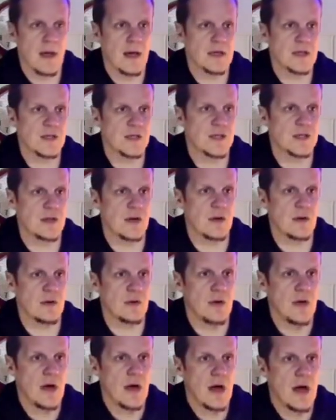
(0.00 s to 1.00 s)

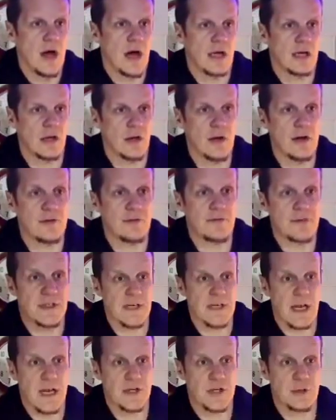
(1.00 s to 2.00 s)
So a lot of
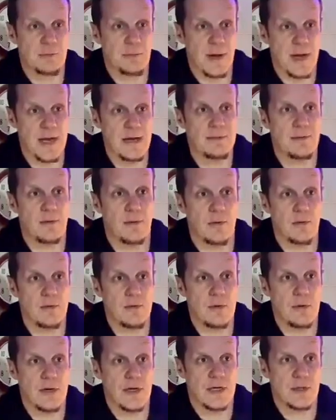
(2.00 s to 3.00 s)
Dutch
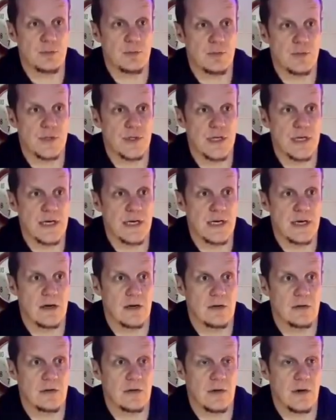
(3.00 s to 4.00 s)
people, as we'll see
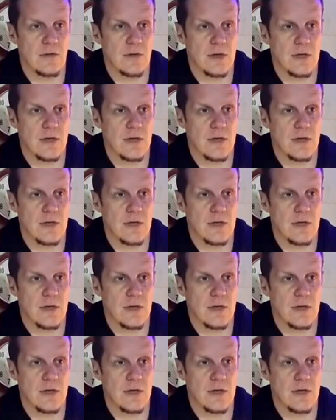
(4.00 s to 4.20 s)
on